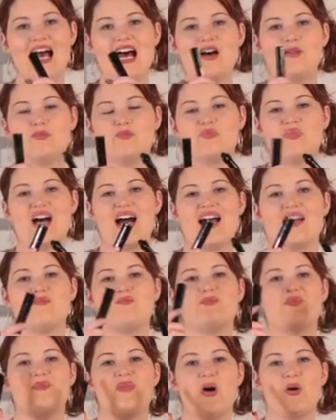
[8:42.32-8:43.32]
but
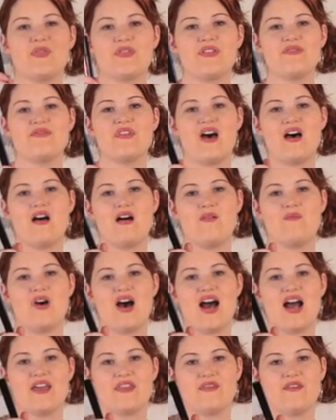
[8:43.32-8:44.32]
both of them
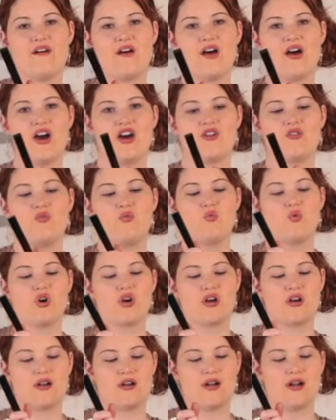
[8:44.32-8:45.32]
I thought
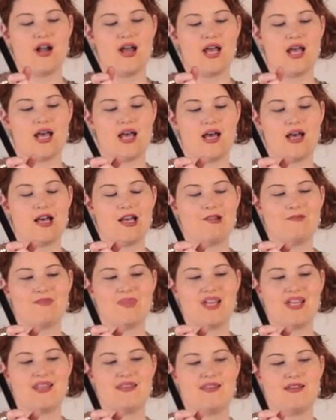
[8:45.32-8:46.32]
were
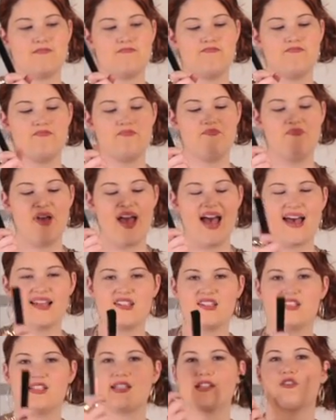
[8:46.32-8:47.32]
the
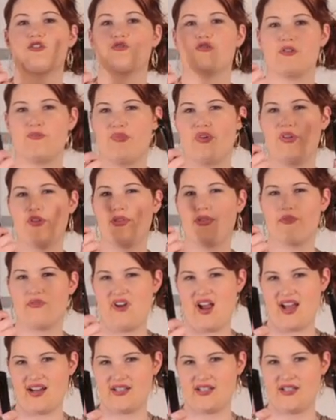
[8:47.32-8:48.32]
best triple
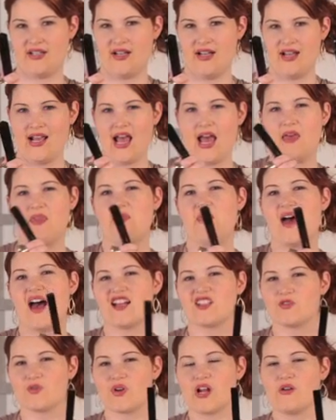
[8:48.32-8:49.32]
threat. And
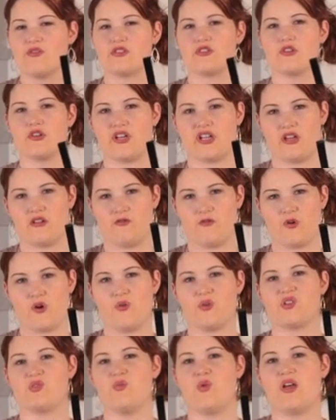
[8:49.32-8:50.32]
that's what I was looking for,
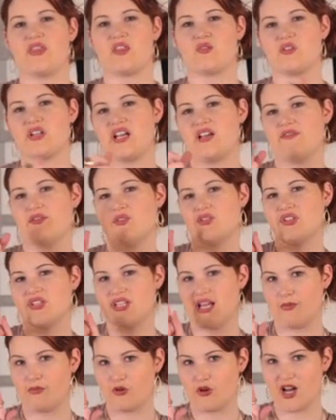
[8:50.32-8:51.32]
was one that would give you
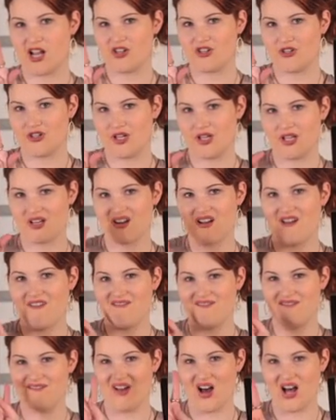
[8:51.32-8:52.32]
separation,
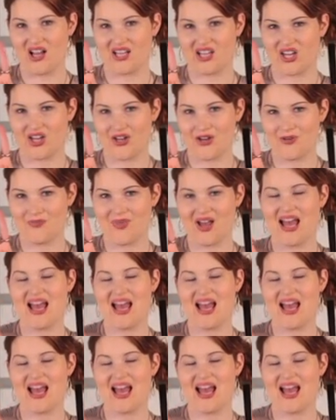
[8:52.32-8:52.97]
volume,